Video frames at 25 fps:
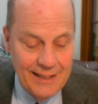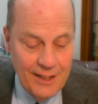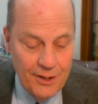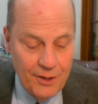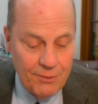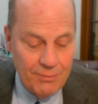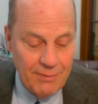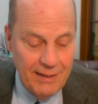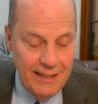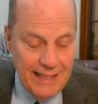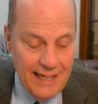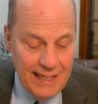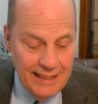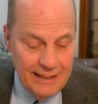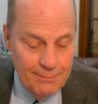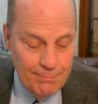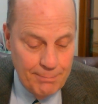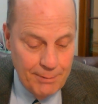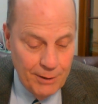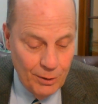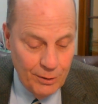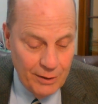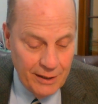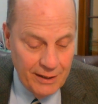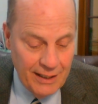and in three days
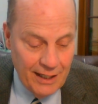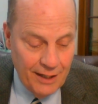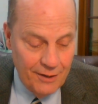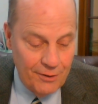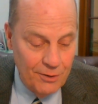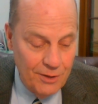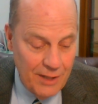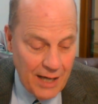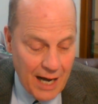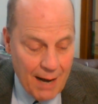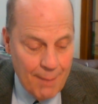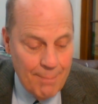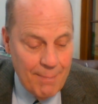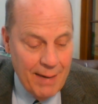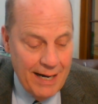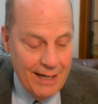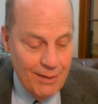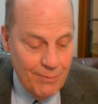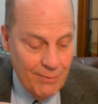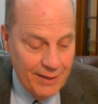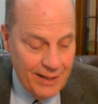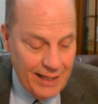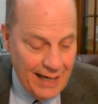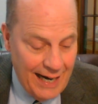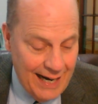build another not made
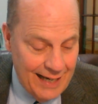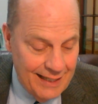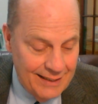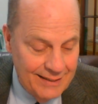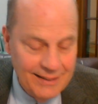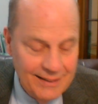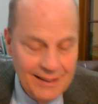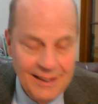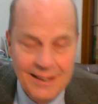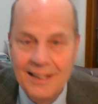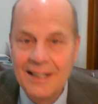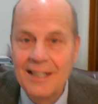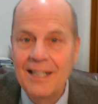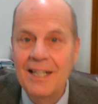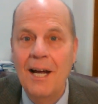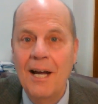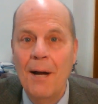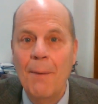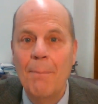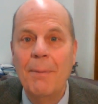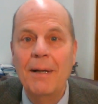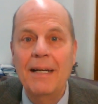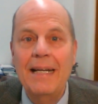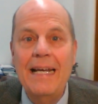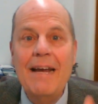with hands.
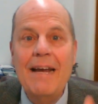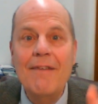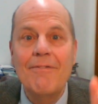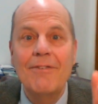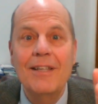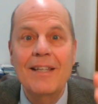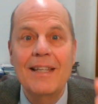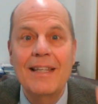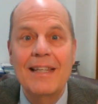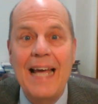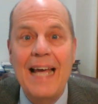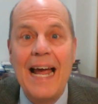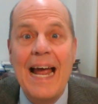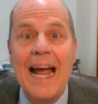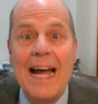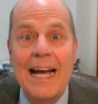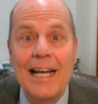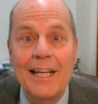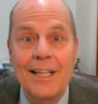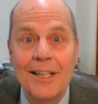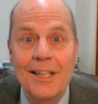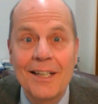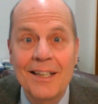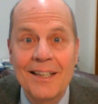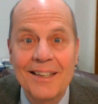But even
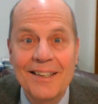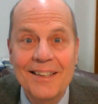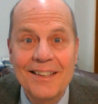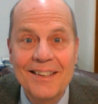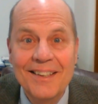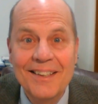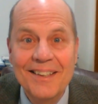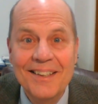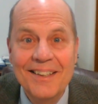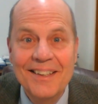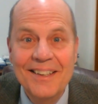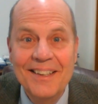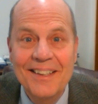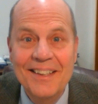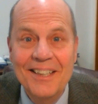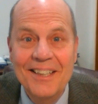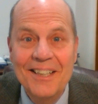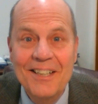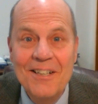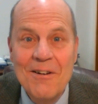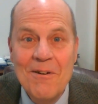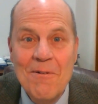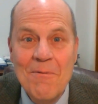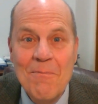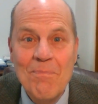then,
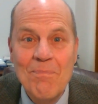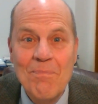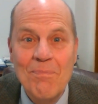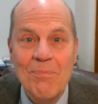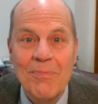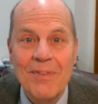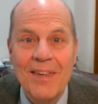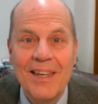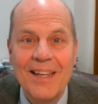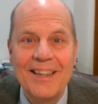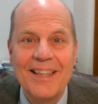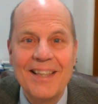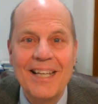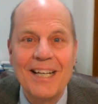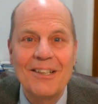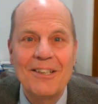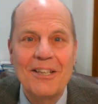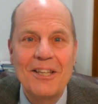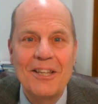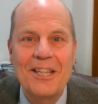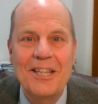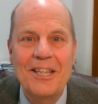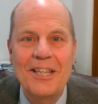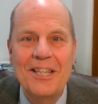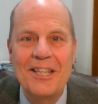
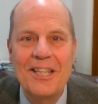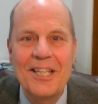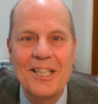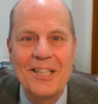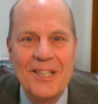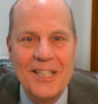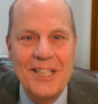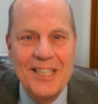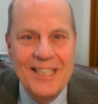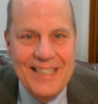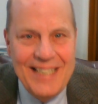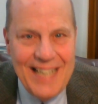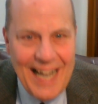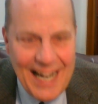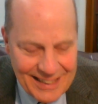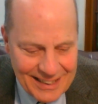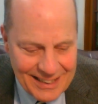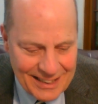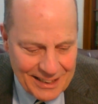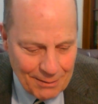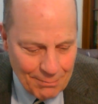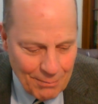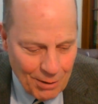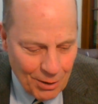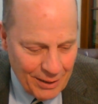there, the, the
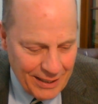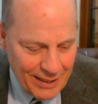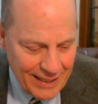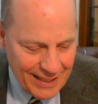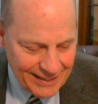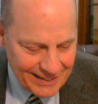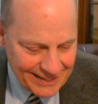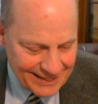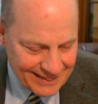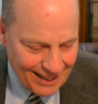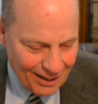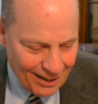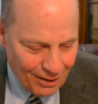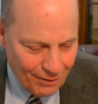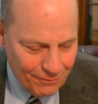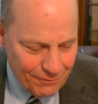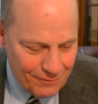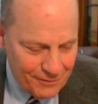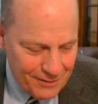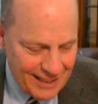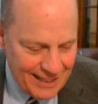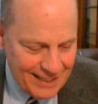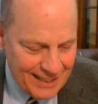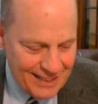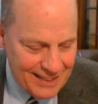testimony itself
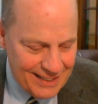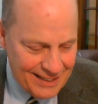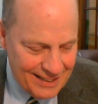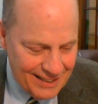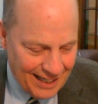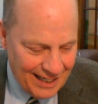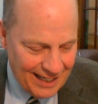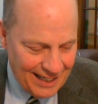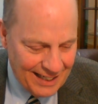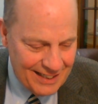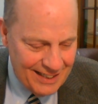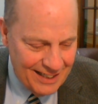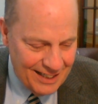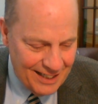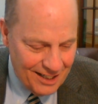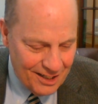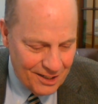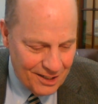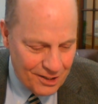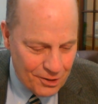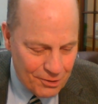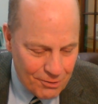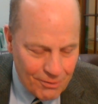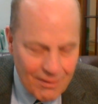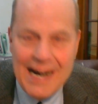did not
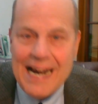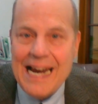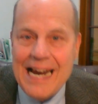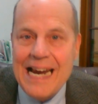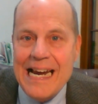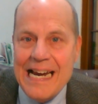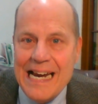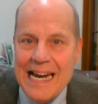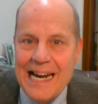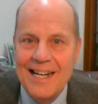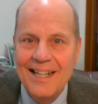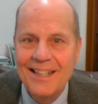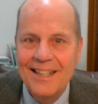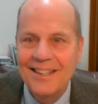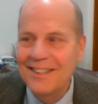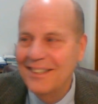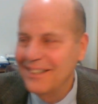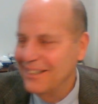agree,